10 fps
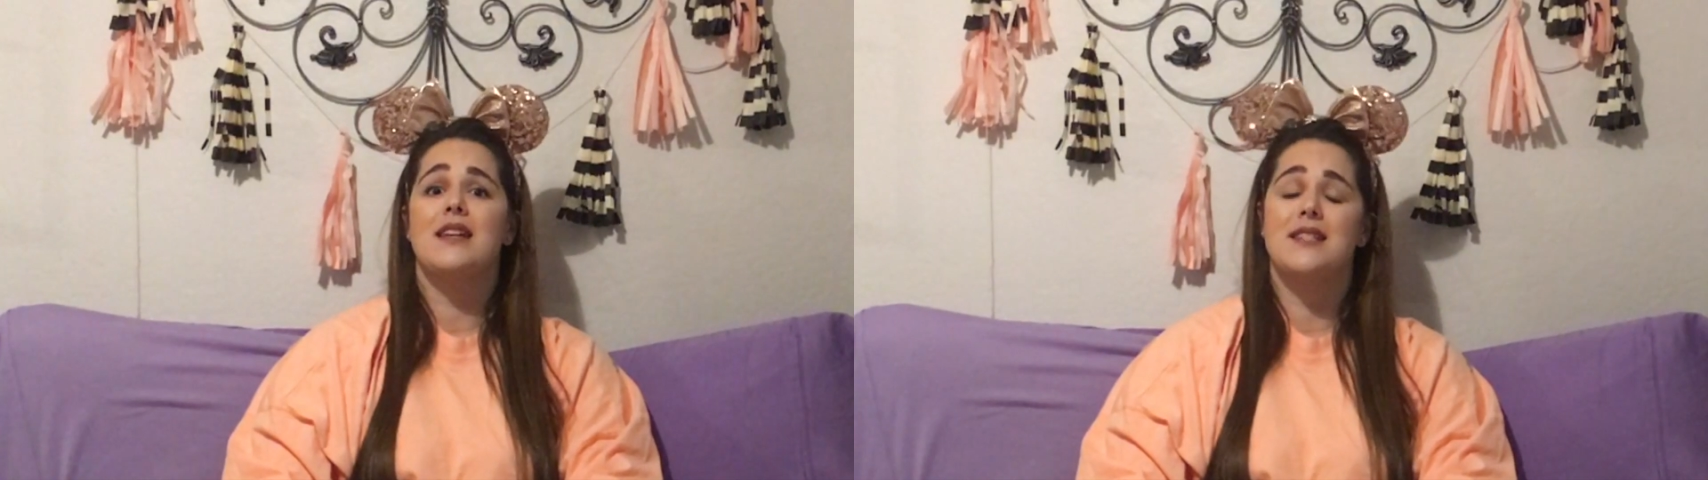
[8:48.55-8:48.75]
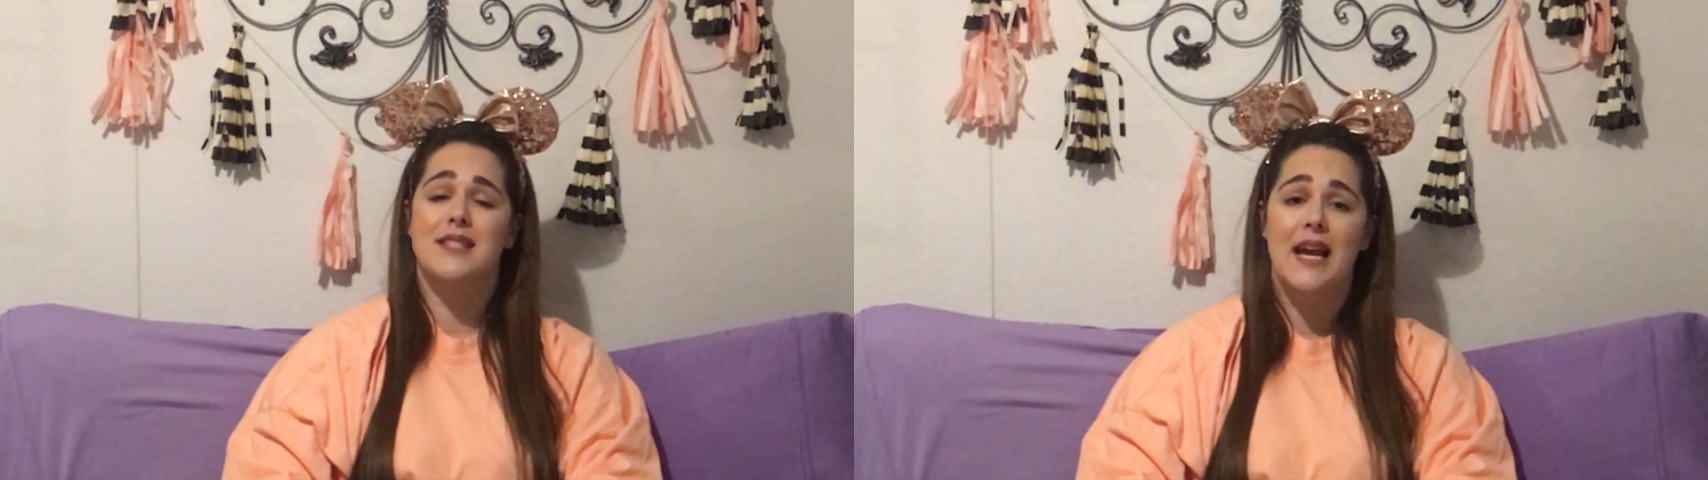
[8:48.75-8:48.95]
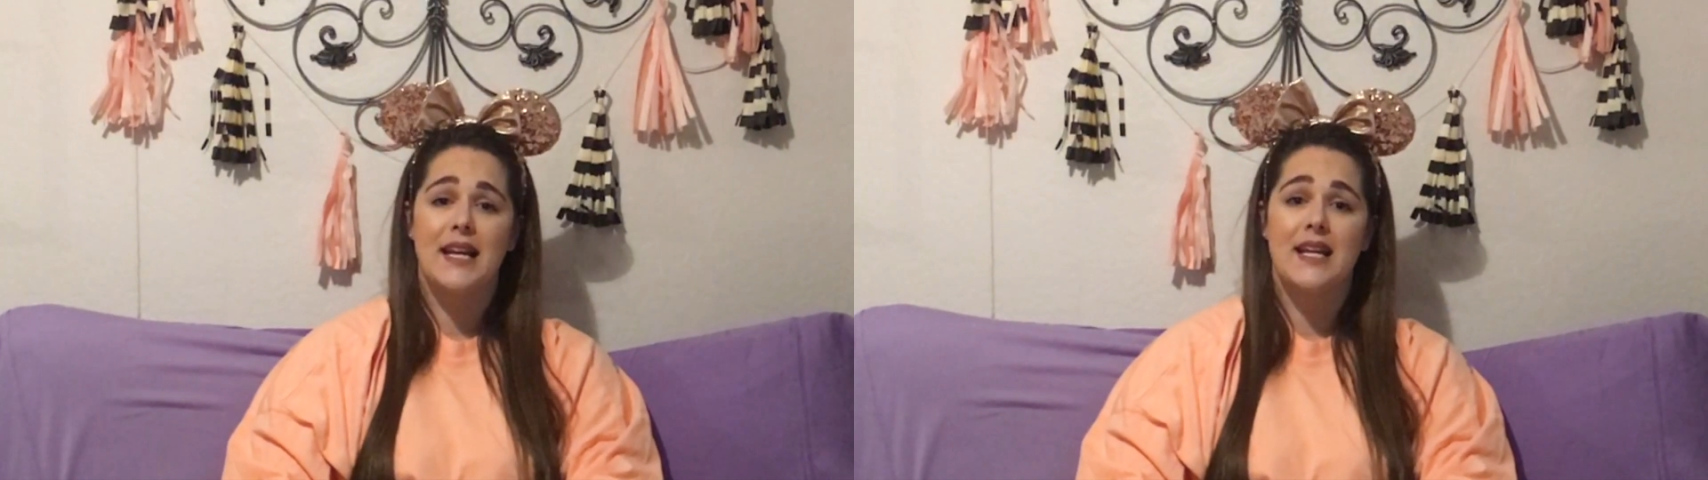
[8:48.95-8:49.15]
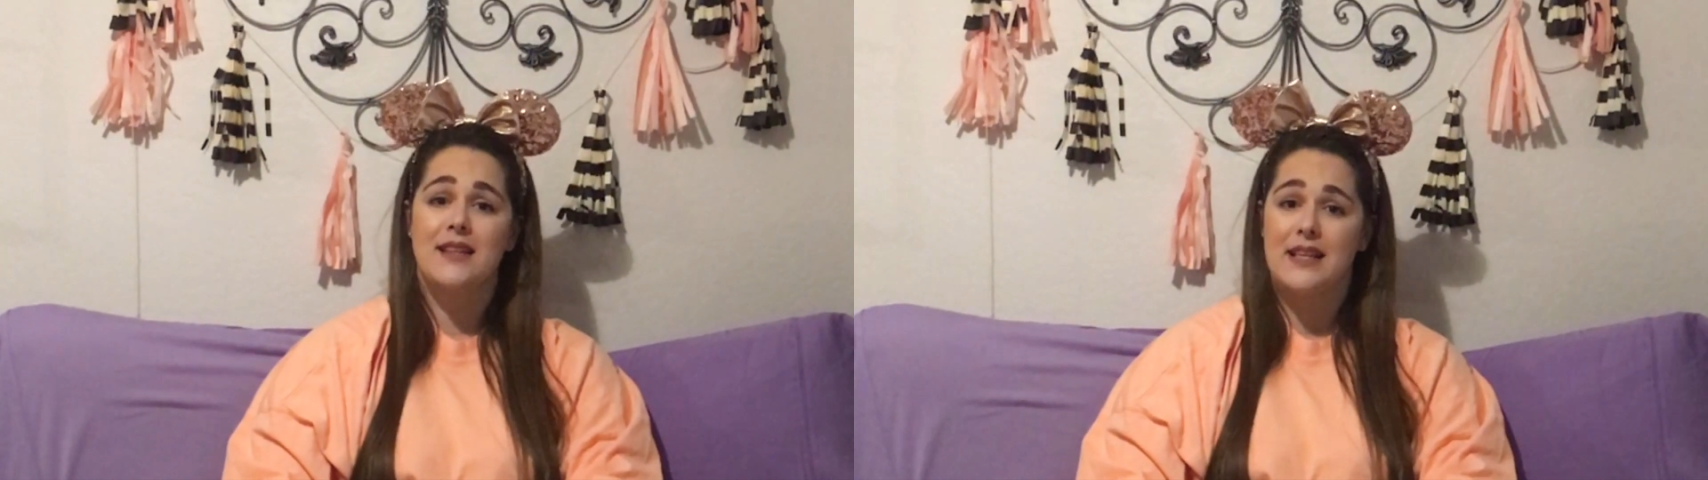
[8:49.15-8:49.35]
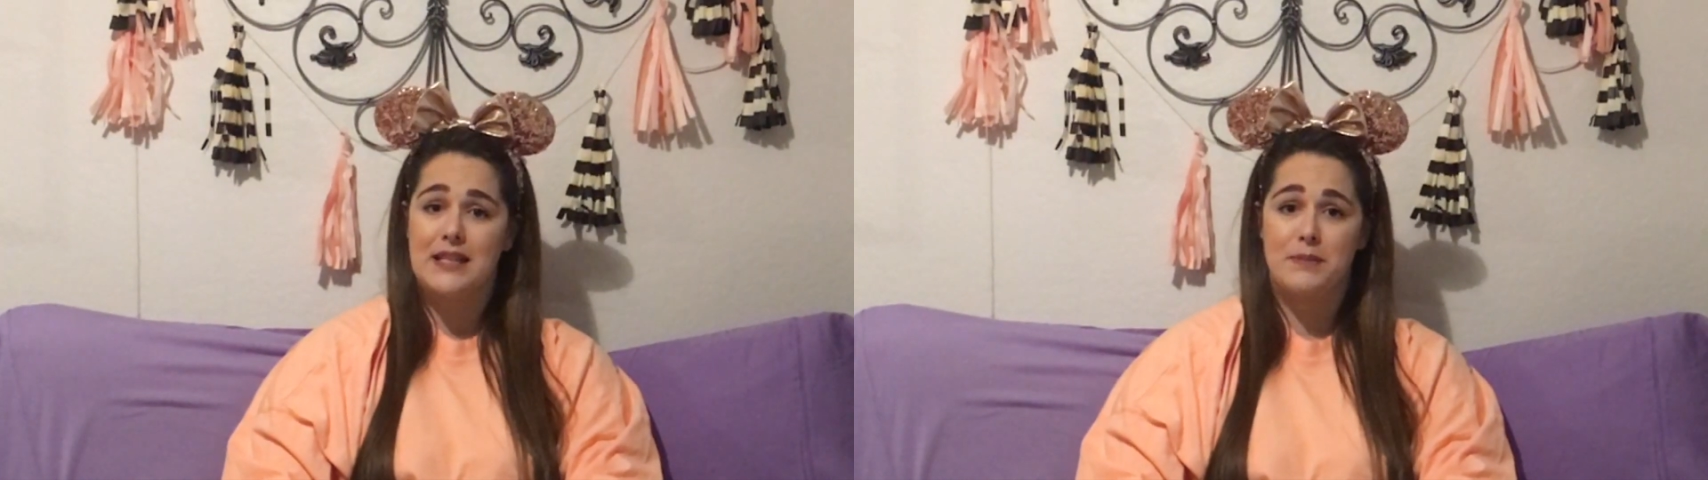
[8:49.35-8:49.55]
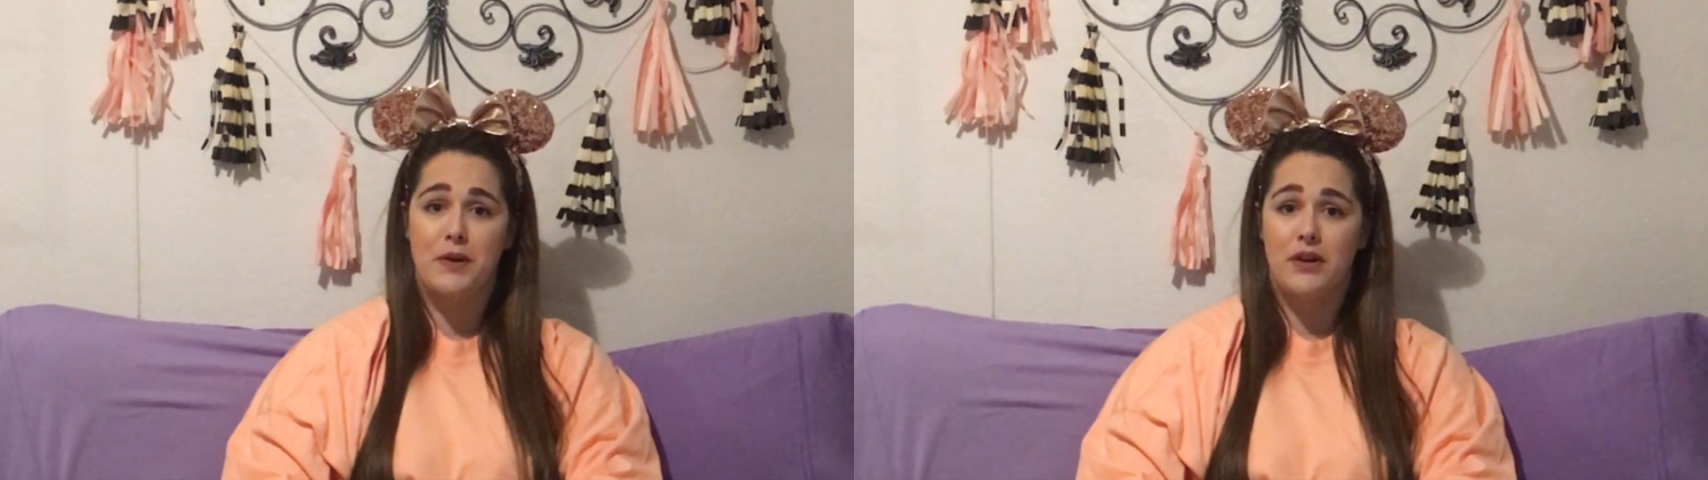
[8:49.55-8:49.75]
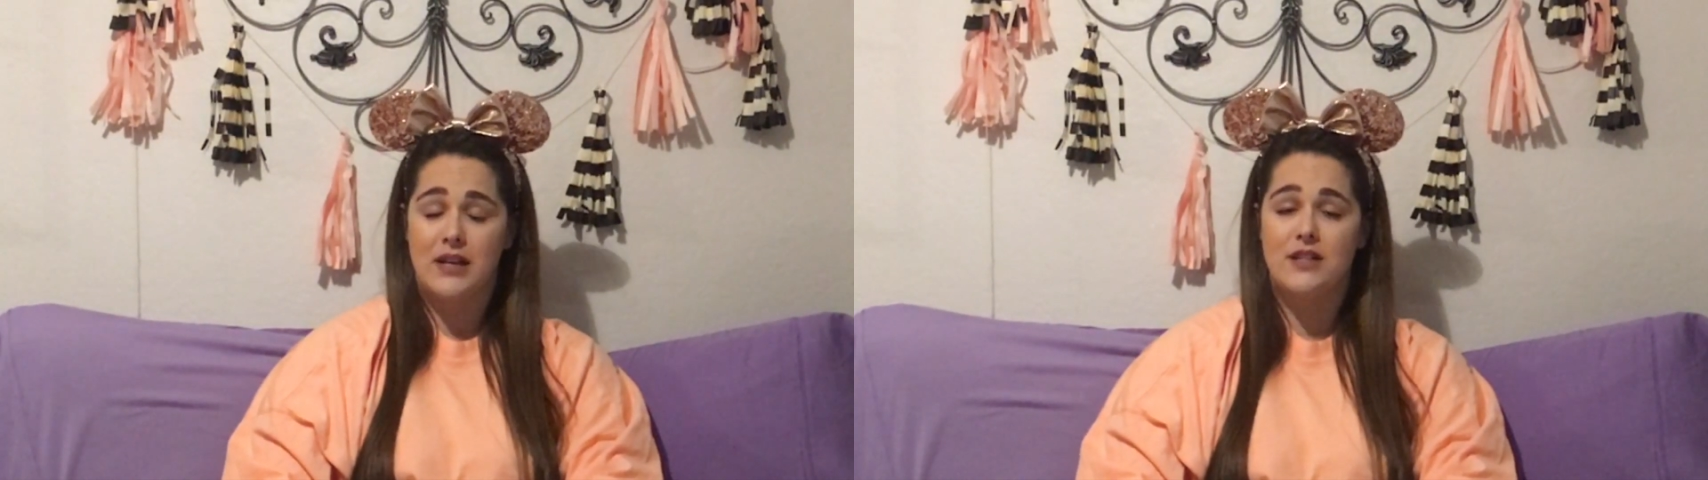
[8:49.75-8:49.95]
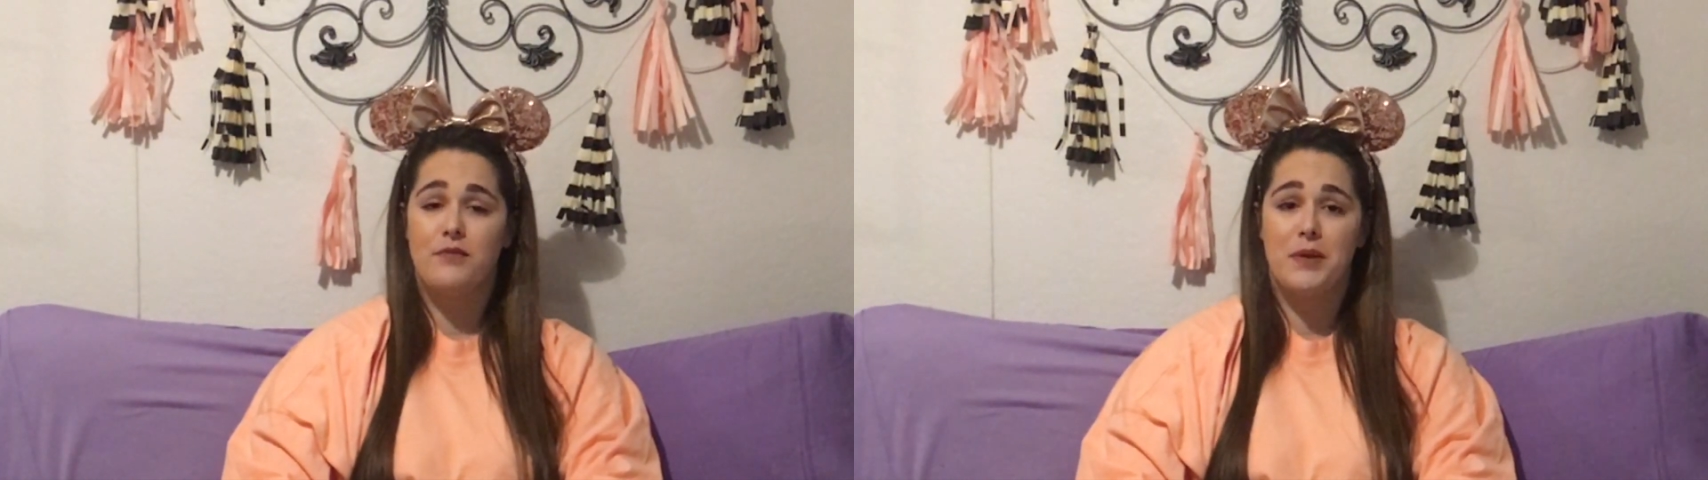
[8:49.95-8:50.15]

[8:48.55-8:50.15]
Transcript: exciting the experience of